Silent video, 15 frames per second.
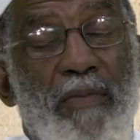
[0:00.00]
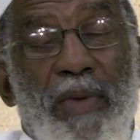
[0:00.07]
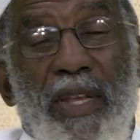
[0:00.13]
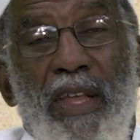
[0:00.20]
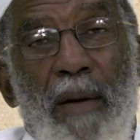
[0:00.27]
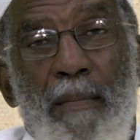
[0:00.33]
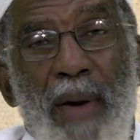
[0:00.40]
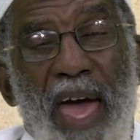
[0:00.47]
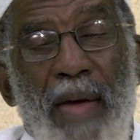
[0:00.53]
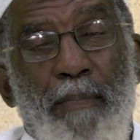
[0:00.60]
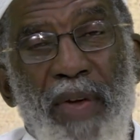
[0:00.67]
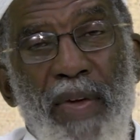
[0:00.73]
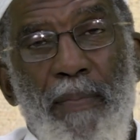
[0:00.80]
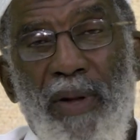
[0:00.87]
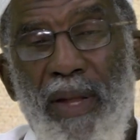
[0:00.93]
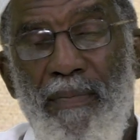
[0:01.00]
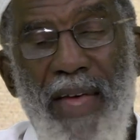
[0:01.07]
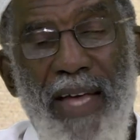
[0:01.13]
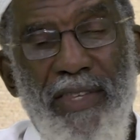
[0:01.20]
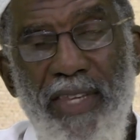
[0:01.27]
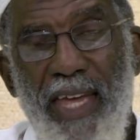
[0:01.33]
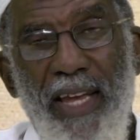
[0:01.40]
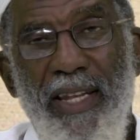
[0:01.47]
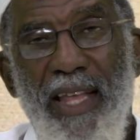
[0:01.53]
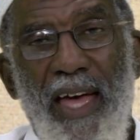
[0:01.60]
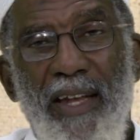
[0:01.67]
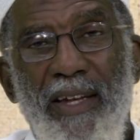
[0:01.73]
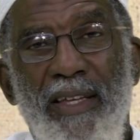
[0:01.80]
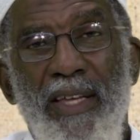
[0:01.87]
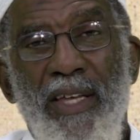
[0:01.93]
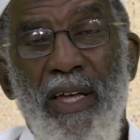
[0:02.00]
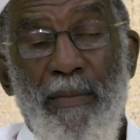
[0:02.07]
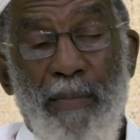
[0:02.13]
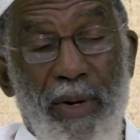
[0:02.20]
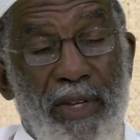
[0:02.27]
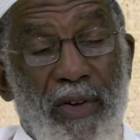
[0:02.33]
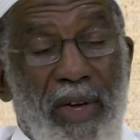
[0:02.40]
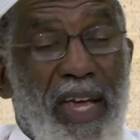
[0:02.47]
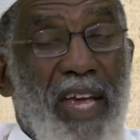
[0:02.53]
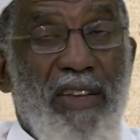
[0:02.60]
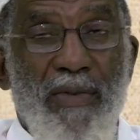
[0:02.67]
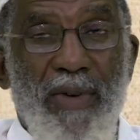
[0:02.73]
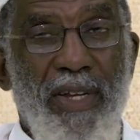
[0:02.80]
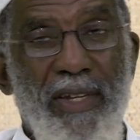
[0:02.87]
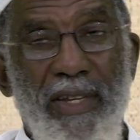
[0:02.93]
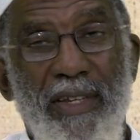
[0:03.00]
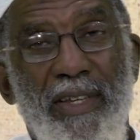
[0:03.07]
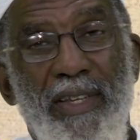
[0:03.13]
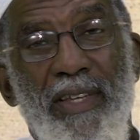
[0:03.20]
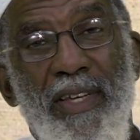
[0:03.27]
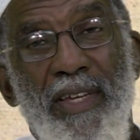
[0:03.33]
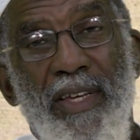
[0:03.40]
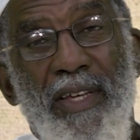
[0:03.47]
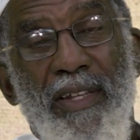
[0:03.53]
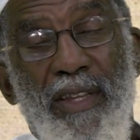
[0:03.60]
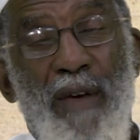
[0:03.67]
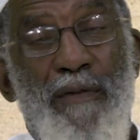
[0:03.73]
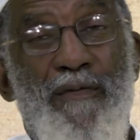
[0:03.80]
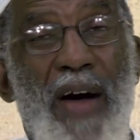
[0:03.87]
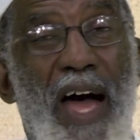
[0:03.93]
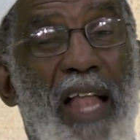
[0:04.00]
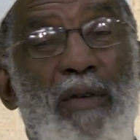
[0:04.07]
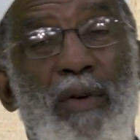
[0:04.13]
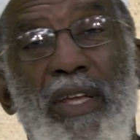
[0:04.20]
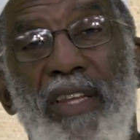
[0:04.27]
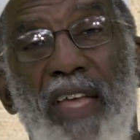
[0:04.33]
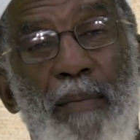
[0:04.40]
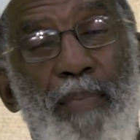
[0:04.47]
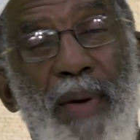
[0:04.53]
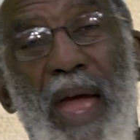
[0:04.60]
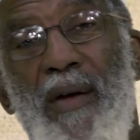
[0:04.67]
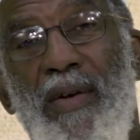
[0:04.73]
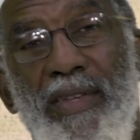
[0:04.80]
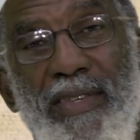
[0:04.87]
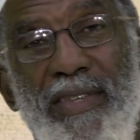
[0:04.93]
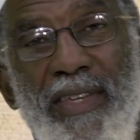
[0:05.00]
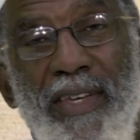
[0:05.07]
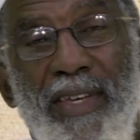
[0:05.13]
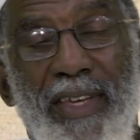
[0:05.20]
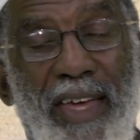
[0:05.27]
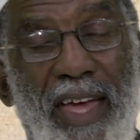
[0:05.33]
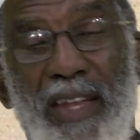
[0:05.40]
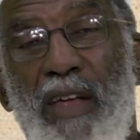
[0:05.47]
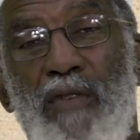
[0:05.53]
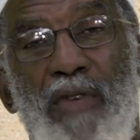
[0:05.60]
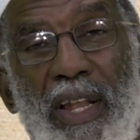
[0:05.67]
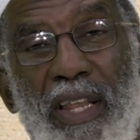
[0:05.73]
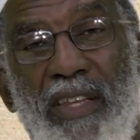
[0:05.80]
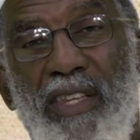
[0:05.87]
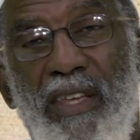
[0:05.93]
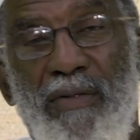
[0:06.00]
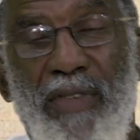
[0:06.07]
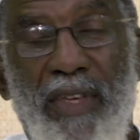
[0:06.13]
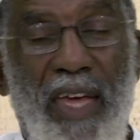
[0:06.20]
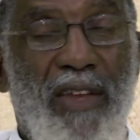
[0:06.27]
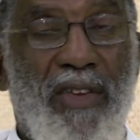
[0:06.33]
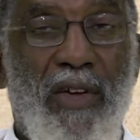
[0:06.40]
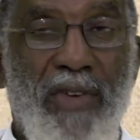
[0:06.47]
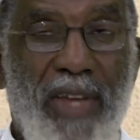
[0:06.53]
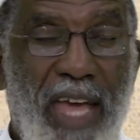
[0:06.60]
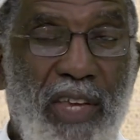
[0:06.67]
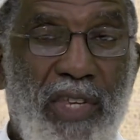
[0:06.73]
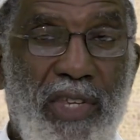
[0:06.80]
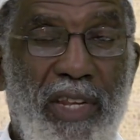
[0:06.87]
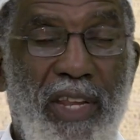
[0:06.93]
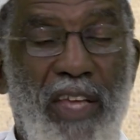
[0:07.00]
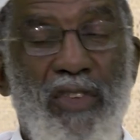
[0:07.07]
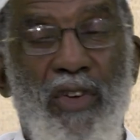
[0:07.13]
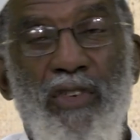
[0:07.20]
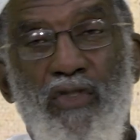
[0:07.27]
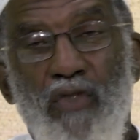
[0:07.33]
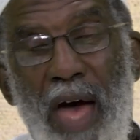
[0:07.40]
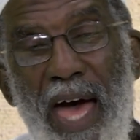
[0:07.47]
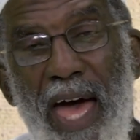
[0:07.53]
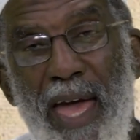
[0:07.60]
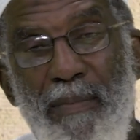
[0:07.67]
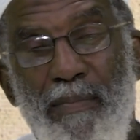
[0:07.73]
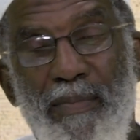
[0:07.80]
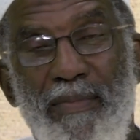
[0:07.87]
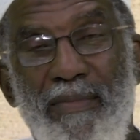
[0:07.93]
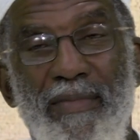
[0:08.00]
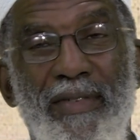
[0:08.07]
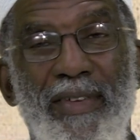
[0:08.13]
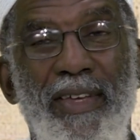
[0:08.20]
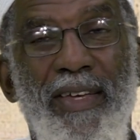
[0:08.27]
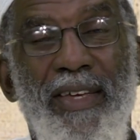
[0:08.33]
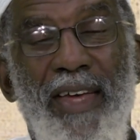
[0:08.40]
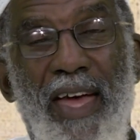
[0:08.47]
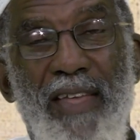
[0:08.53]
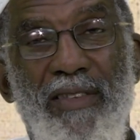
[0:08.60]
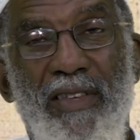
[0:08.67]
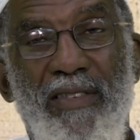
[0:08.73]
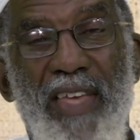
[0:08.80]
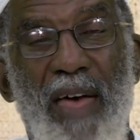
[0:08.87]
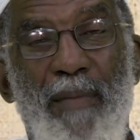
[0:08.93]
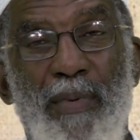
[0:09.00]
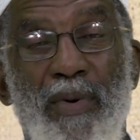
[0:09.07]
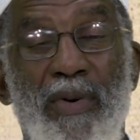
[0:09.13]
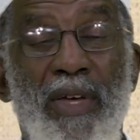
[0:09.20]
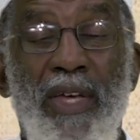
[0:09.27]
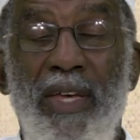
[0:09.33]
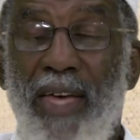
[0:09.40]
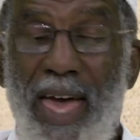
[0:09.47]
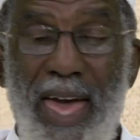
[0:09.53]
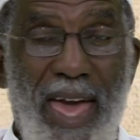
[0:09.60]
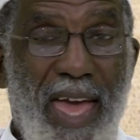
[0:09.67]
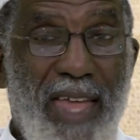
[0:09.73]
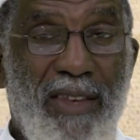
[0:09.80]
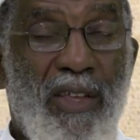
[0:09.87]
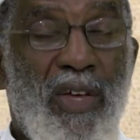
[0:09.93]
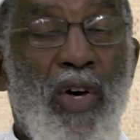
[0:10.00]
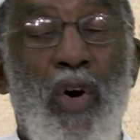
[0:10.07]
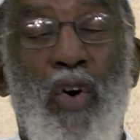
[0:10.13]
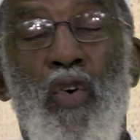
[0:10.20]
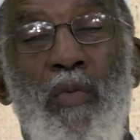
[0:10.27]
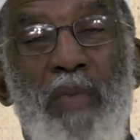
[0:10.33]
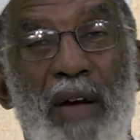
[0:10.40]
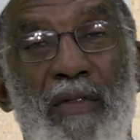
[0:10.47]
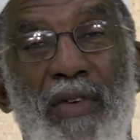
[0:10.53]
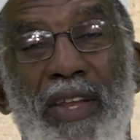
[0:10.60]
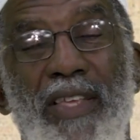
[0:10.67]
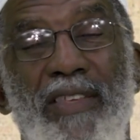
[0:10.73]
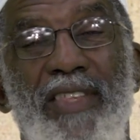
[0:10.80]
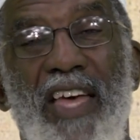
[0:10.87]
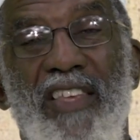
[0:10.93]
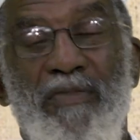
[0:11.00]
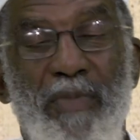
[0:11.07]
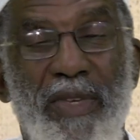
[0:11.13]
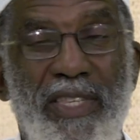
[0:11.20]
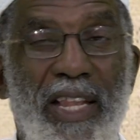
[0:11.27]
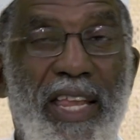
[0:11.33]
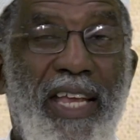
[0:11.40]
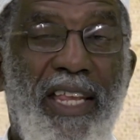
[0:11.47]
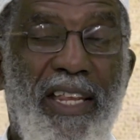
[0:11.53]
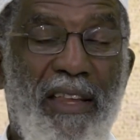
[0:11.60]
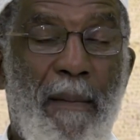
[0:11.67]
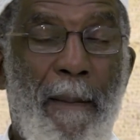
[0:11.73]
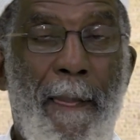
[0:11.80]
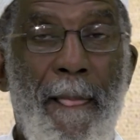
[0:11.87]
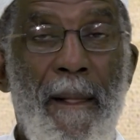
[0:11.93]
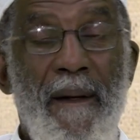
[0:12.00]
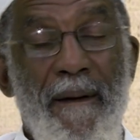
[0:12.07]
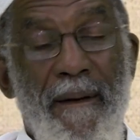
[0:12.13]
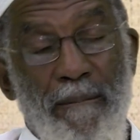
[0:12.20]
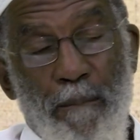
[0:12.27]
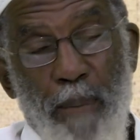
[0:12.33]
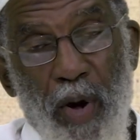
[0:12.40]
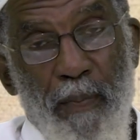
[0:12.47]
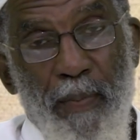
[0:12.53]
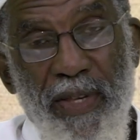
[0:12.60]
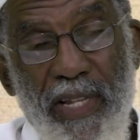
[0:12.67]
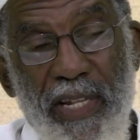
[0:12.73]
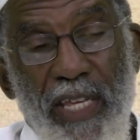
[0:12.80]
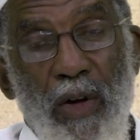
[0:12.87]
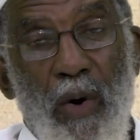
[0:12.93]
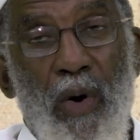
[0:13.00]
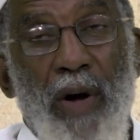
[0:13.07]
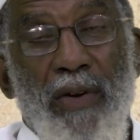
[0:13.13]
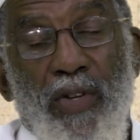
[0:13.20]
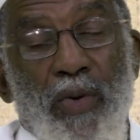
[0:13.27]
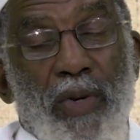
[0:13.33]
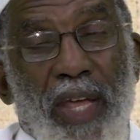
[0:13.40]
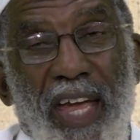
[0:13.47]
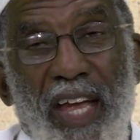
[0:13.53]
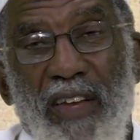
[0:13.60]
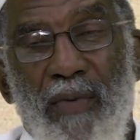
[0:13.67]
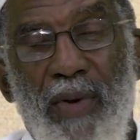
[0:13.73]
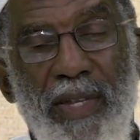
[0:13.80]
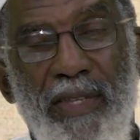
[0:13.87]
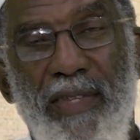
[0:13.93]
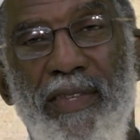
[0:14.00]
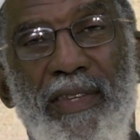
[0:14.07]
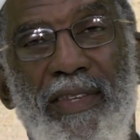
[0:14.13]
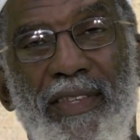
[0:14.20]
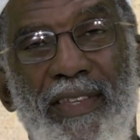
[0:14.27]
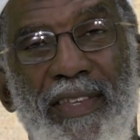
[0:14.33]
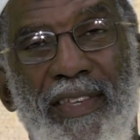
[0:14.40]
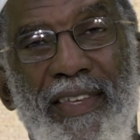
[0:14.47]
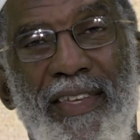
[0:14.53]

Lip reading: Doesn't mean they're bad people. I'm not saying that. But they're ignorant. They're following their parents and their relatives and their nation and your tribe, as an example, and whomever it is that's misleading them, purposely or due to ignorance.